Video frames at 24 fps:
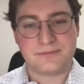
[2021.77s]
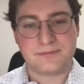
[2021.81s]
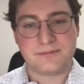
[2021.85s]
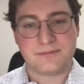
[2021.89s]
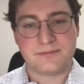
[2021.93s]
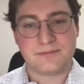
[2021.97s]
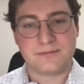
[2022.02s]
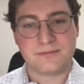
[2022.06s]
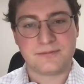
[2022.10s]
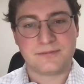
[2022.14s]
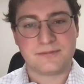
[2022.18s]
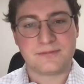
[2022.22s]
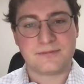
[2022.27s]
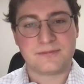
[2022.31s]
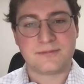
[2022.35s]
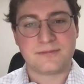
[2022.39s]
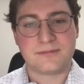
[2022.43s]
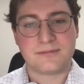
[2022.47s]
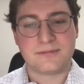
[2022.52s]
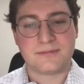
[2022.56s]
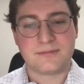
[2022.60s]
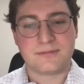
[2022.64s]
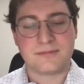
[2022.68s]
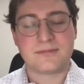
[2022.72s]
I can
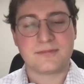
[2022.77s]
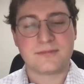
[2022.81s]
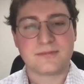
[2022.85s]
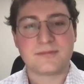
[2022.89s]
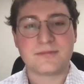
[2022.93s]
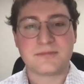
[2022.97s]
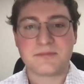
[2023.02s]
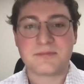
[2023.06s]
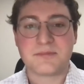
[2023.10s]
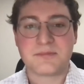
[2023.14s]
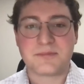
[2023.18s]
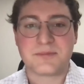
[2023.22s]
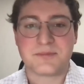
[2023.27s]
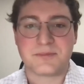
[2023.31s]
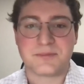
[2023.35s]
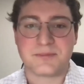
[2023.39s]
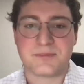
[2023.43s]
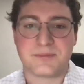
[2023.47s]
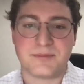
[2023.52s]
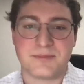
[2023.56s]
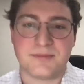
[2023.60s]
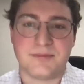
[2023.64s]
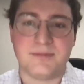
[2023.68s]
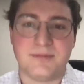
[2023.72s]
offer 2 cents here. Oh,
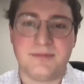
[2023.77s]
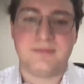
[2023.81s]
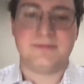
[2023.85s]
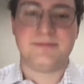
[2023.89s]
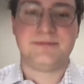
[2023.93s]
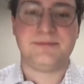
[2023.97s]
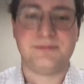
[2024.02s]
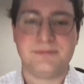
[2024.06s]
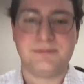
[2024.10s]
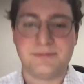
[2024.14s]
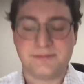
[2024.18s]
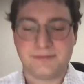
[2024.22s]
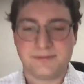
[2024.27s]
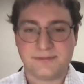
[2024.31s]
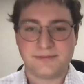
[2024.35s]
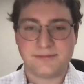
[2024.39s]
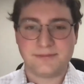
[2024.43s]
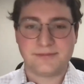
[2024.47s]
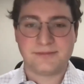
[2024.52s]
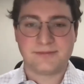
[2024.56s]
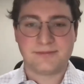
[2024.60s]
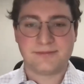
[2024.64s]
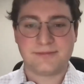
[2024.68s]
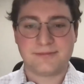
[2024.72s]
sorry.
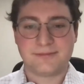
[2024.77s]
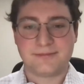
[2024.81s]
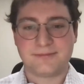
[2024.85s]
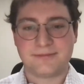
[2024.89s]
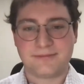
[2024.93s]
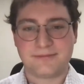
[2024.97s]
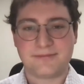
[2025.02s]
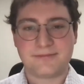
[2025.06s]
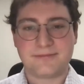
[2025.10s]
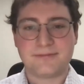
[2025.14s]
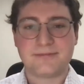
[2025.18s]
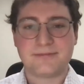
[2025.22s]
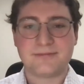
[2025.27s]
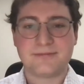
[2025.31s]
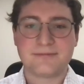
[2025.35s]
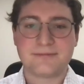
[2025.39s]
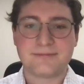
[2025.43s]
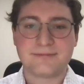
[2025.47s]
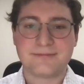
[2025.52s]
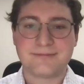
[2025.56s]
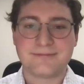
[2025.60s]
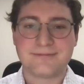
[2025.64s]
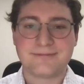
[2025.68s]
Sylvia, were you about to comment?